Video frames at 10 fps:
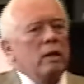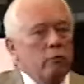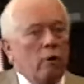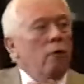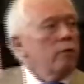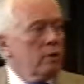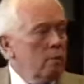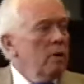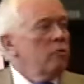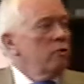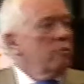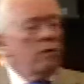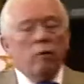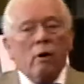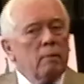he was offered a commission,
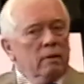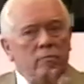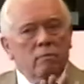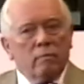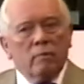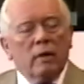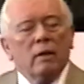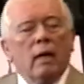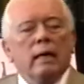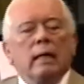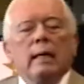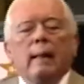fell on didn't take it.